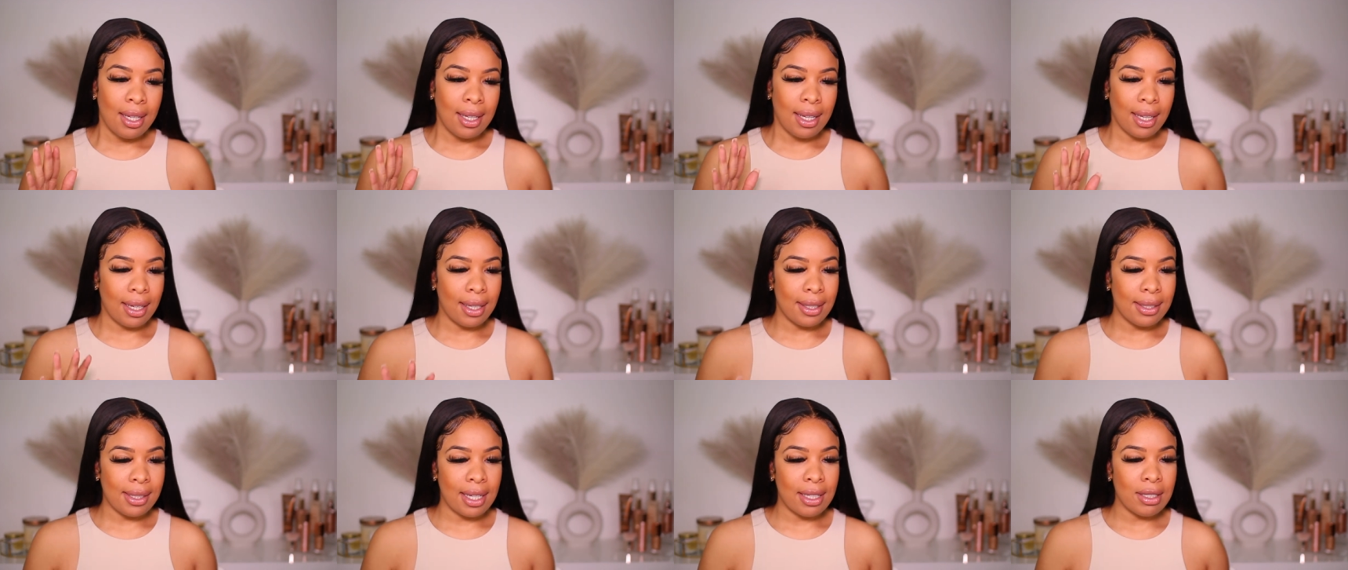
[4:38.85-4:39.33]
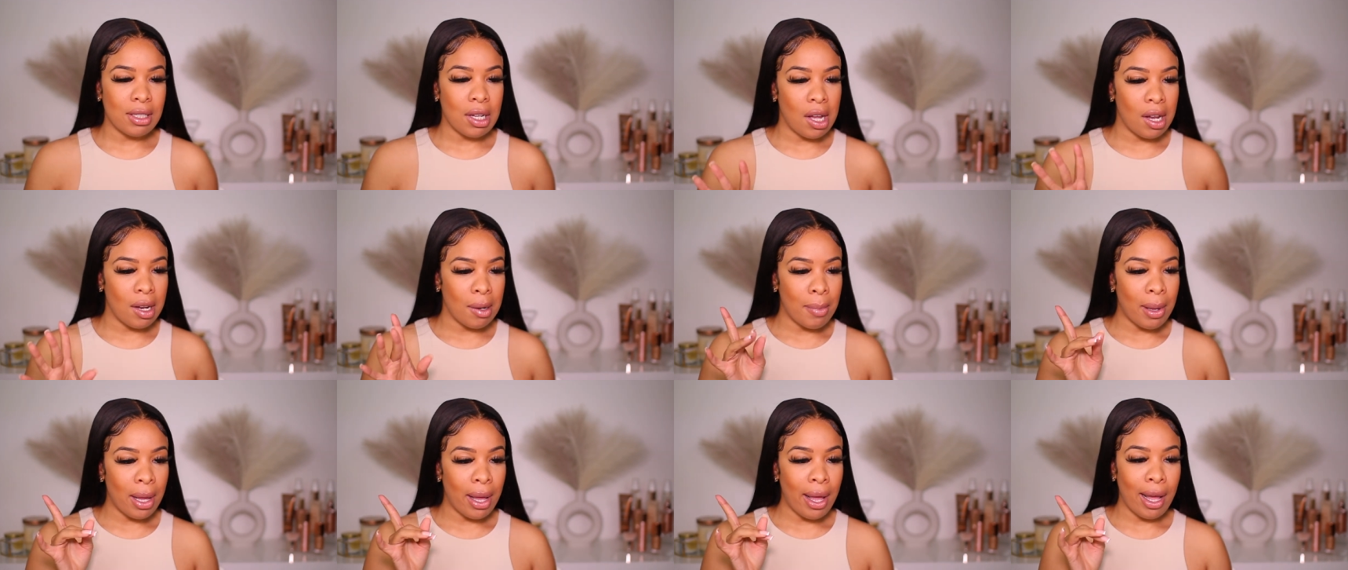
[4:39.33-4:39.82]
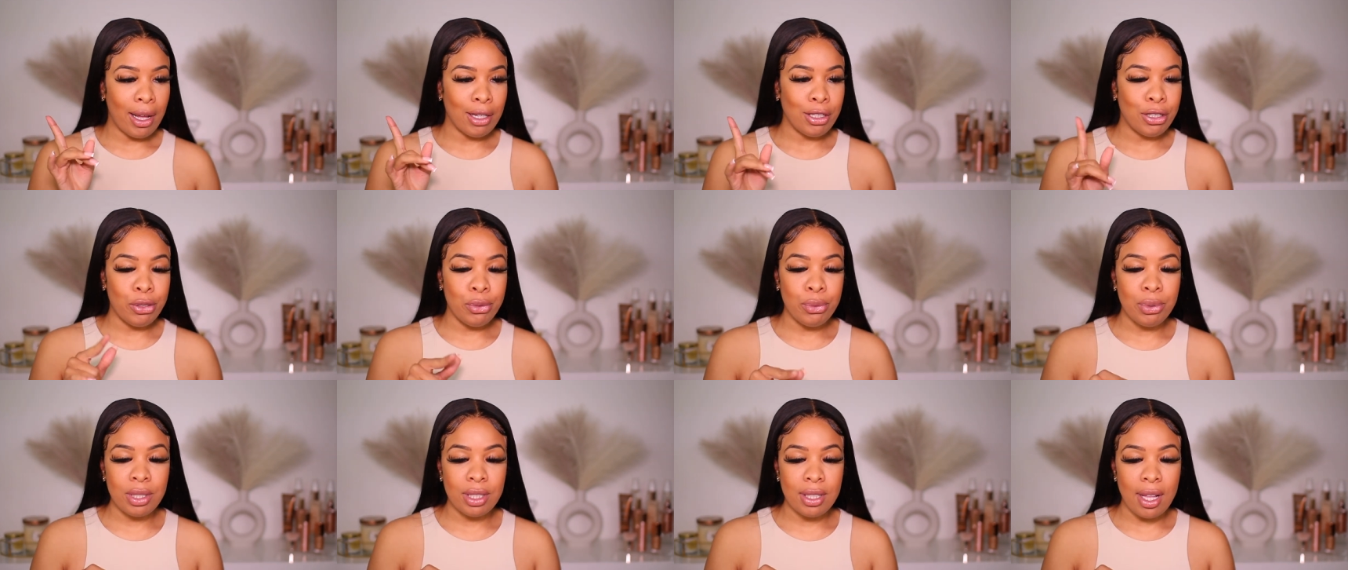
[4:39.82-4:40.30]
like I say, it's all about how
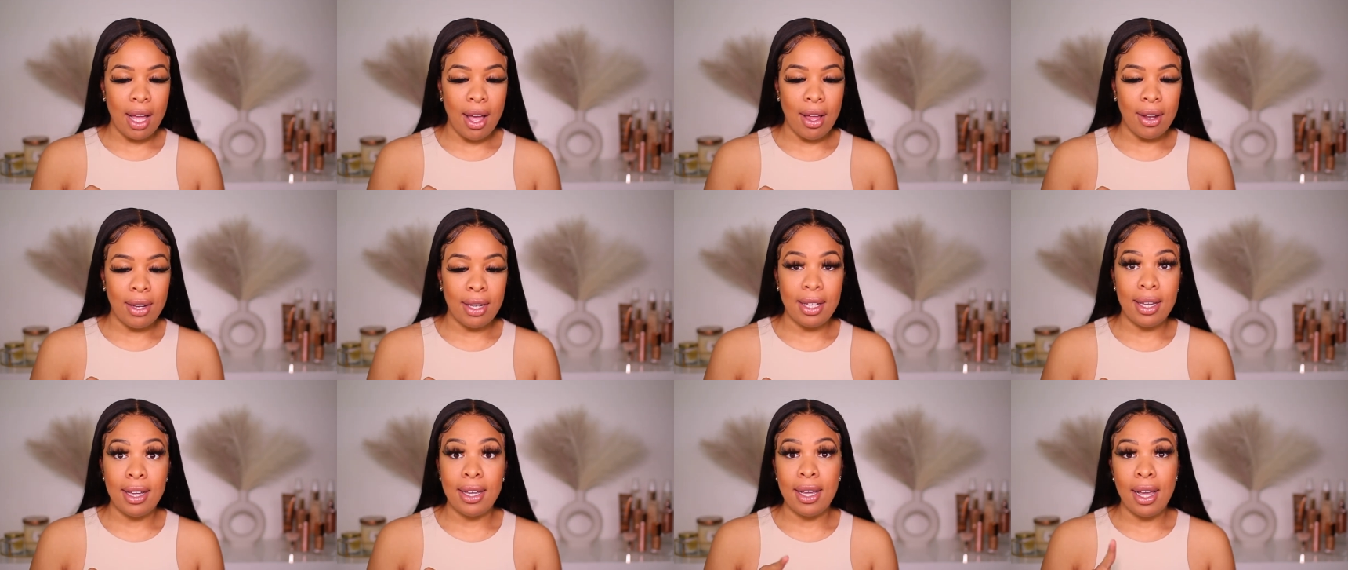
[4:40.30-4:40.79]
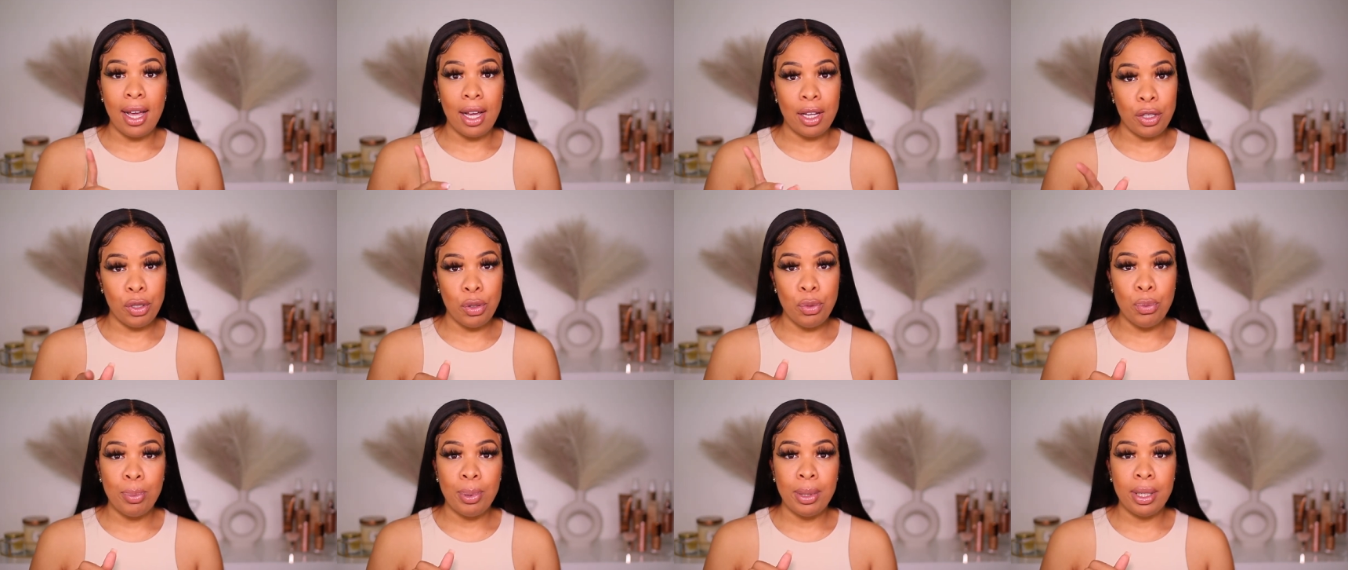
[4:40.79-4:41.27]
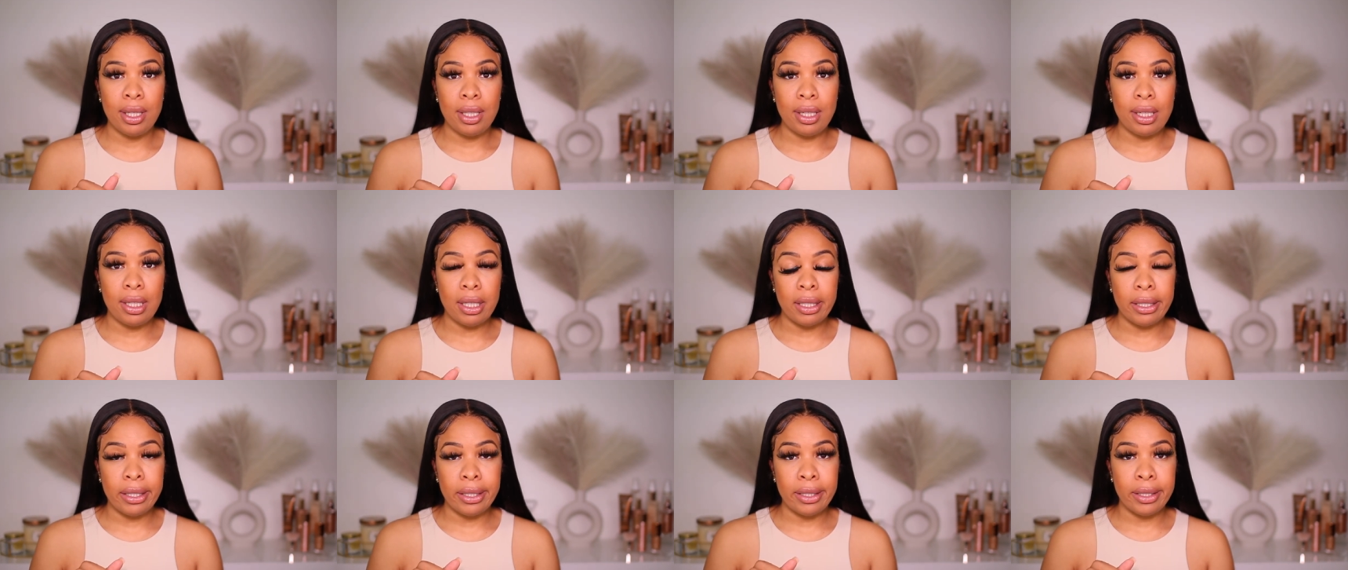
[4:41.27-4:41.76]
you style it and how you put
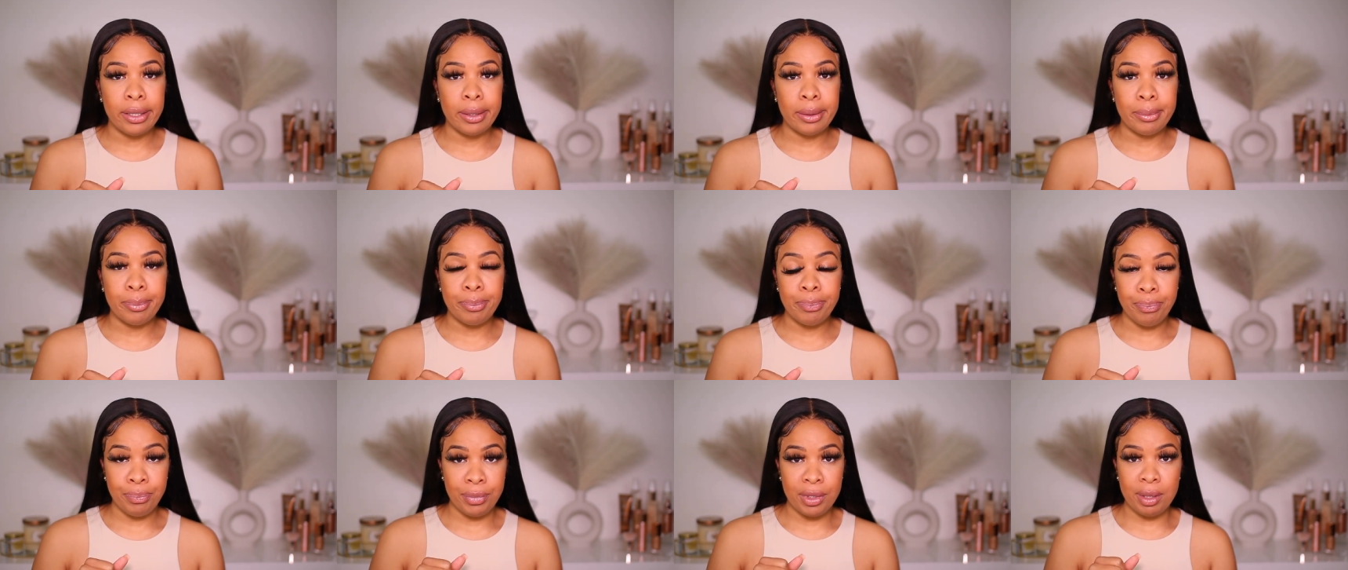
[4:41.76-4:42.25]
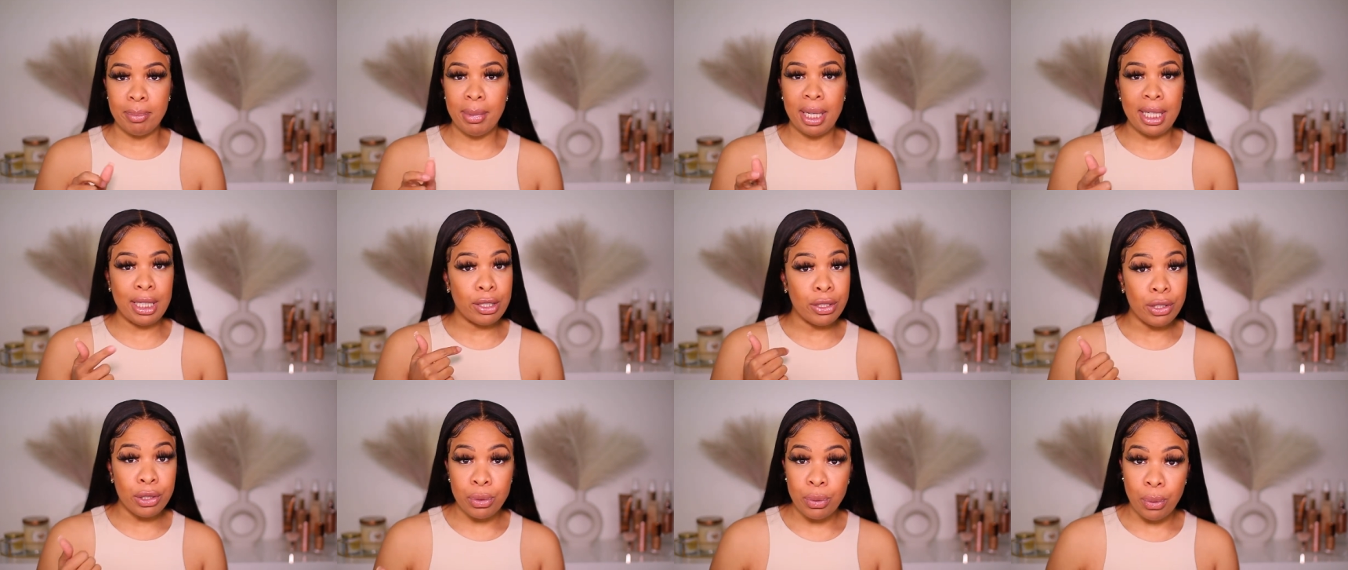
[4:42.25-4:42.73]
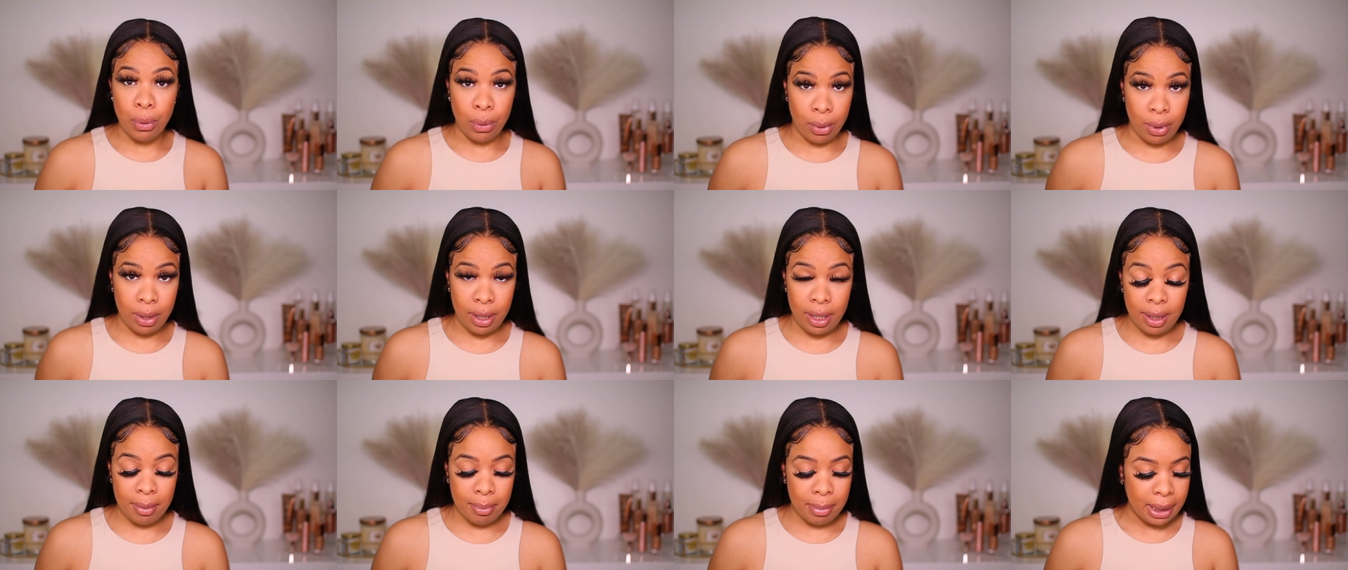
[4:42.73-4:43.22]
the um, bathing suit
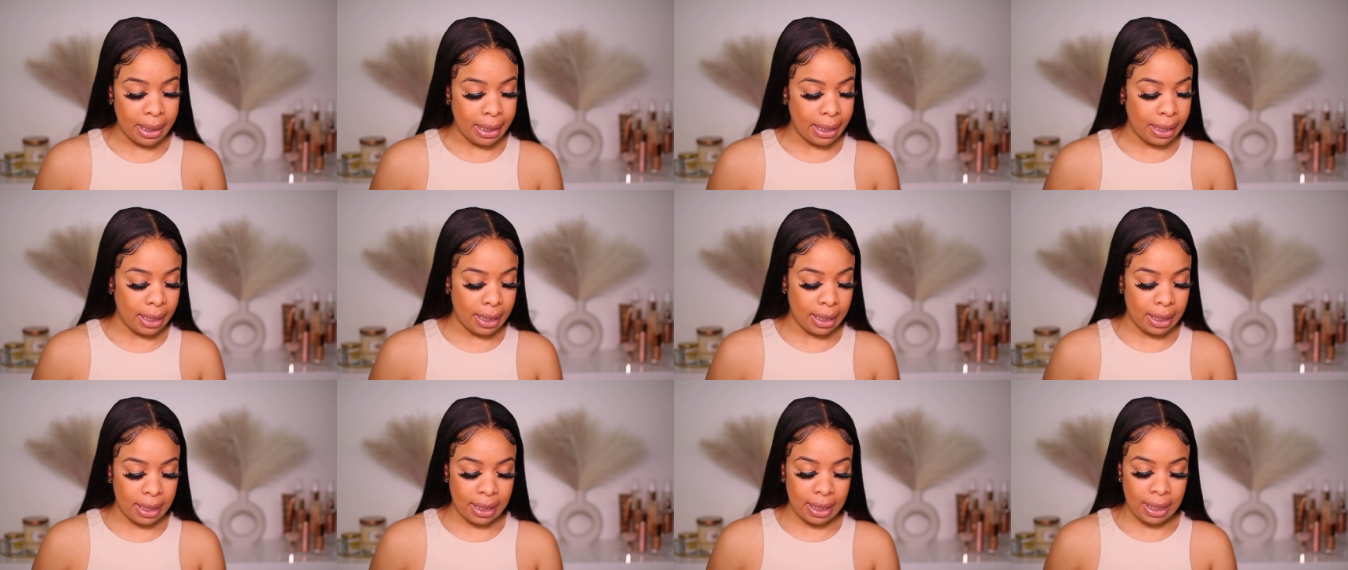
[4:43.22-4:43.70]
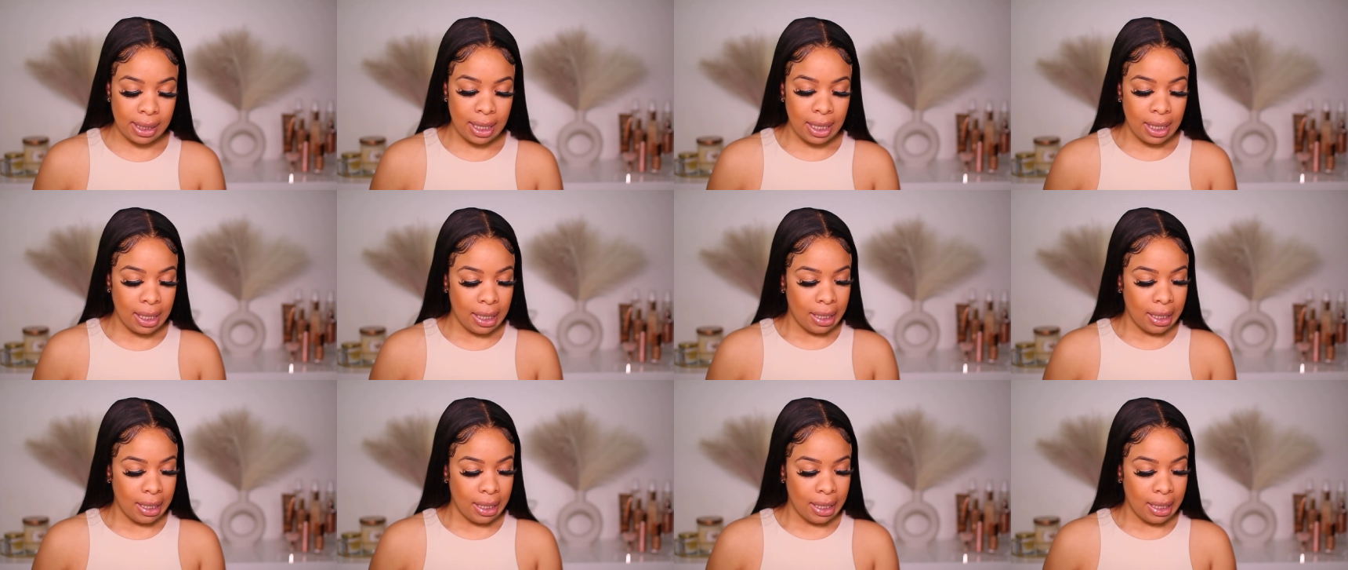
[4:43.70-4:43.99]
on because